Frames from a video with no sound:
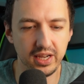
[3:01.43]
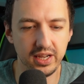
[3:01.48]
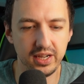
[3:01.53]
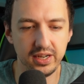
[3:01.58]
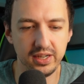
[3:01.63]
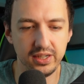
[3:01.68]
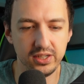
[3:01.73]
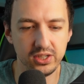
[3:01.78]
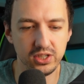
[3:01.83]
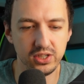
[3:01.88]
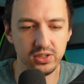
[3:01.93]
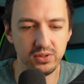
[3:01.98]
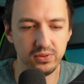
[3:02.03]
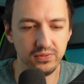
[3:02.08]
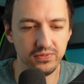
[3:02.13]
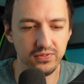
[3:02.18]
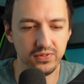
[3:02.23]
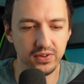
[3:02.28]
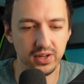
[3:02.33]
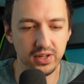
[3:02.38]
had an
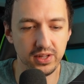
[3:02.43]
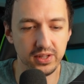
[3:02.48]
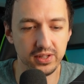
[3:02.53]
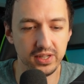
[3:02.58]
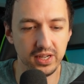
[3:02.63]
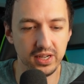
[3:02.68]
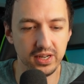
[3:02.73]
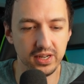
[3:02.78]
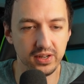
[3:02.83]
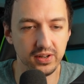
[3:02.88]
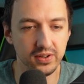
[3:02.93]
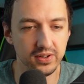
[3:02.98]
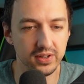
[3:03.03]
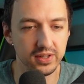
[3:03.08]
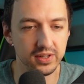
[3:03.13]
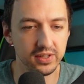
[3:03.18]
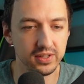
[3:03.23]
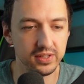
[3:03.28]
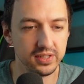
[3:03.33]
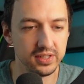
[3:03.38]
issue validating
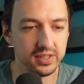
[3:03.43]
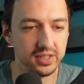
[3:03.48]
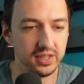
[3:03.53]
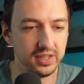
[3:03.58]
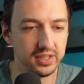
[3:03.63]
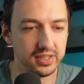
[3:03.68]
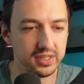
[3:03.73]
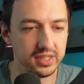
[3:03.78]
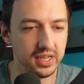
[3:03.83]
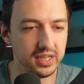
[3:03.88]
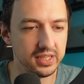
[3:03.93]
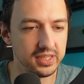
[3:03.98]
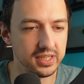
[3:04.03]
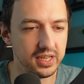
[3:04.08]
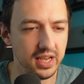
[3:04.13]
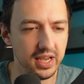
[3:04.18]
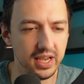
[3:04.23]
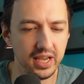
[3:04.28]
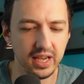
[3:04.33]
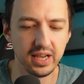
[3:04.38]
our C S S.
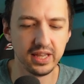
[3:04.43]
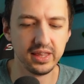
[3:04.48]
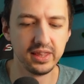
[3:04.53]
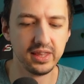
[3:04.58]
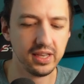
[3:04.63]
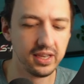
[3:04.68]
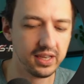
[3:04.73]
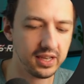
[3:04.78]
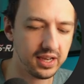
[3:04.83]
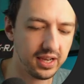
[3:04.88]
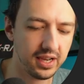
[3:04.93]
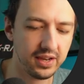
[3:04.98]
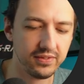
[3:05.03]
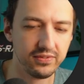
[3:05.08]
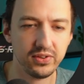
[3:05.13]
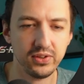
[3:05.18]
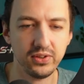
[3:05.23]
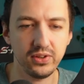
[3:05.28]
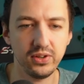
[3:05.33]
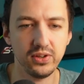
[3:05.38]
I think I
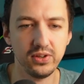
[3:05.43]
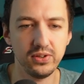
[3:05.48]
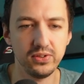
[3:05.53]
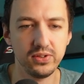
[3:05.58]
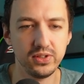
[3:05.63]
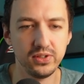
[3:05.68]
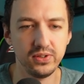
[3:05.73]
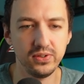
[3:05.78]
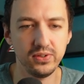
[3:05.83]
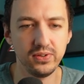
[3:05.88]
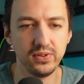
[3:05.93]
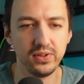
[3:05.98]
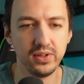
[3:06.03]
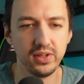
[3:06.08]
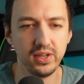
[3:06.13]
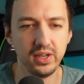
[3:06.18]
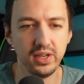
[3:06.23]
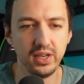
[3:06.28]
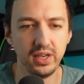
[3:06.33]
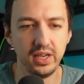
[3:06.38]
have to go to
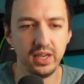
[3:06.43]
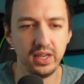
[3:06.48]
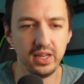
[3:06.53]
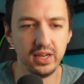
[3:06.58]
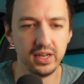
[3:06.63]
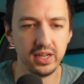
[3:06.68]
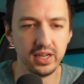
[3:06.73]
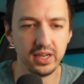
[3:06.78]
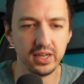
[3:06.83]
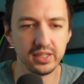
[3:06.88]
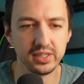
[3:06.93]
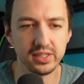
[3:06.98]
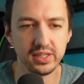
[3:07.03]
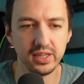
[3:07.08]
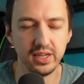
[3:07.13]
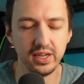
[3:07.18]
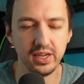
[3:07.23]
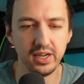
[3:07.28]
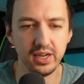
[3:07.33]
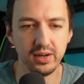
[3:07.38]
index,
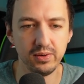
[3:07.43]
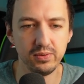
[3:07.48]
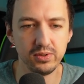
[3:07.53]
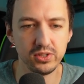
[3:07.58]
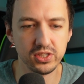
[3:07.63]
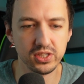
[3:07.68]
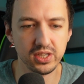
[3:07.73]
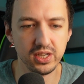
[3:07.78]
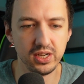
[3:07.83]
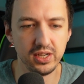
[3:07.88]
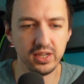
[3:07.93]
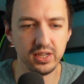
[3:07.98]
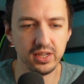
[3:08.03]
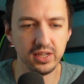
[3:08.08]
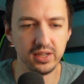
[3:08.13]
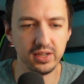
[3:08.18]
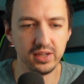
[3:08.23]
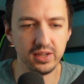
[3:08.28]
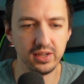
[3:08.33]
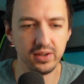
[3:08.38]
and we're just going
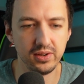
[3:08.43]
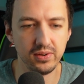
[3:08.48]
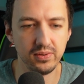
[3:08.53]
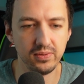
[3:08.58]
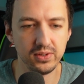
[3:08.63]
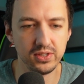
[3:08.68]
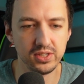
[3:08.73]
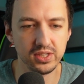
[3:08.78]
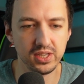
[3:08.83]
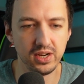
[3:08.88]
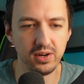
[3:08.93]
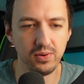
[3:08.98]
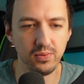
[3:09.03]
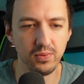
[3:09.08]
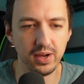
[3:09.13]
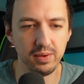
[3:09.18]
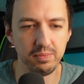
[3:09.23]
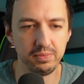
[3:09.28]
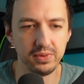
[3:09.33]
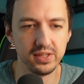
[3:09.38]
to we're just going to
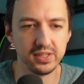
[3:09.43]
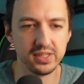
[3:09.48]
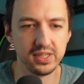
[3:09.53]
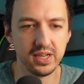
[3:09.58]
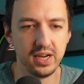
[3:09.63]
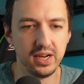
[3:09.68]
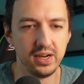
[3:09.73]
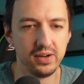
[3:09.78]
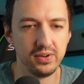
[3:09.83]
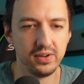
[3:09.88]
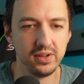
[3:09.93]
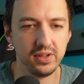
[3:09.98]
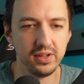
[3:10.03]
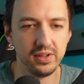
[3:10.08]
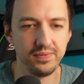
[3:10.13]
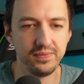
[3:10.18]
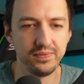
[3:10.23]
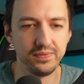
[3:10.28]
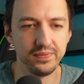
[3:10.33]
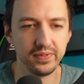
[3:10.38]
wipe this out
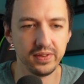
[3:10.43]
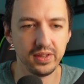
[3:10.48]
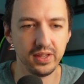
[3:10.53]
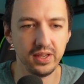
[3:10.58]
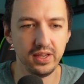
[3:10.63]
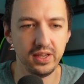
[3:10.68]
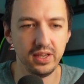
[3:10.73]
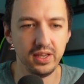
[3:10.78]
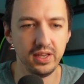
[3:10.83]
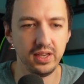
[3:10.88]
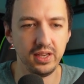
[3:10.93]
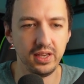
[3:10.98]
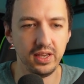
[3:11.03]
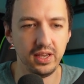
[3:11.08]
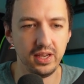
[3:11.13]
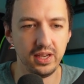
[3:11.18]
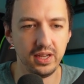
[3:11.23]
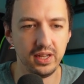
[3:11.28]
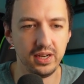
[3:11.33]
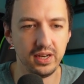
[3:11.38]

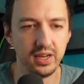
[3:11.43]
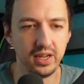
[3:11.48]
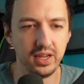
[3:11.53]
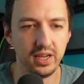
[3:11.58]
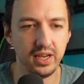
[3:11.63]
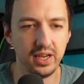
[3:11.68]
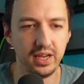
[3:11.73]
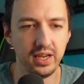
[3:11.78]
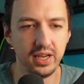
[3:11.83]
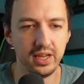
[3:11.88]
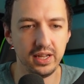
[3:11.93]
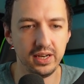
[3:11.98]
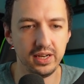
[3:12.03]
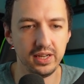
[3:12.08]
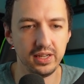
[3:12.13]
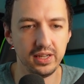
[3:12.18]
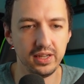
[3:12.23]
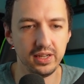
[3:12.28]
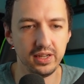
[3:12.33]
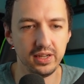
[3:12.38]
and
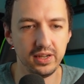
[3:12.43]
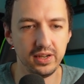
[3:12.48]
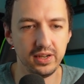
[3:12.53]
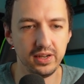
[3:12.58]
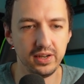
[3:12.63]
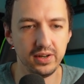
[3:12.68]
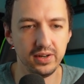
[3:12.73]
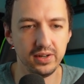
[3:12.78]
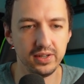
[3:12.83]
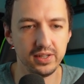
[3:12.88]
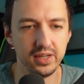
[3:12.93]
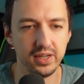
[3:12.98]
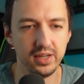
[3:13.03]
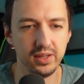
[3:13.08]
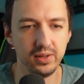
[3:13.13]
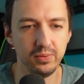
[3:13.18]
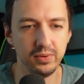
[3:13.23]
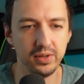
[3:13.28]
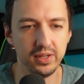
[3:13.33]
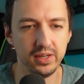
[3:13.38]
add our
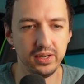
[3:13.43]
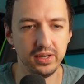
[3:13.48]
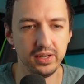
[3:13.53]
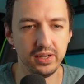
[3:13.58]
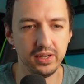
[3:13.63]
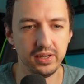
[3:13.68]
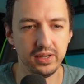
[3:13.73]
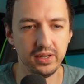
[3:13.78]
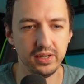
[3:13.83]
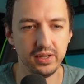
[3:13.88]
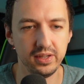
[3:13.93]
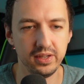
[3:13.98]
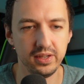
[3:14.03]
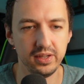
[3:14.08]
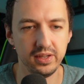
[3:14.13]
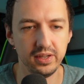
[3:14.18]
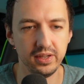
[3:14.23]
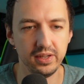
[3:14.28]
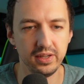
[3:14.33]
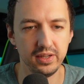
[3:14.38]
Tailwind.
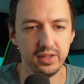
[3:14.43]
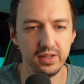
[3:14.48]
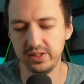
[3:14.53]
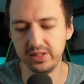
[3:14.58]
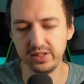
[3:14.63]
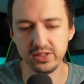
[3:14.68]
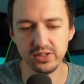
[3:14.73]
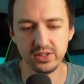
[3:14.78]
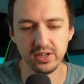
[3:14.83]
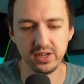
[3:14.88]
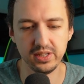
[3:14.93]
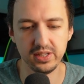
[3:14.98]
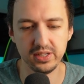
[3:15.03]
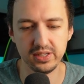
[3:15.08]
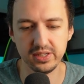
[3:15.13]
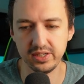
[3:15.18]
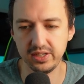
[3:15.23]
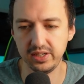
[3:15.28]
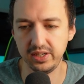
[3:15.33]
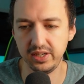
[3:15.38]
Let's try
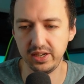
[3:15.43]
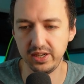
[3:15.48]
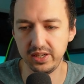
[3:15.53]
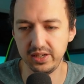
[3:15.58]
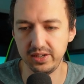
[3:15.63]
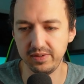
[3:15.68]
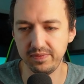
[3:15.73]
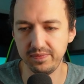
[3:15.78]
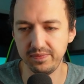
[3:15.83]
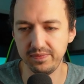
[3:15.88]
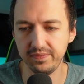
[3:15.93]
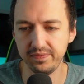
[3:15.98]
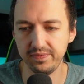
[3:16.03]
this again.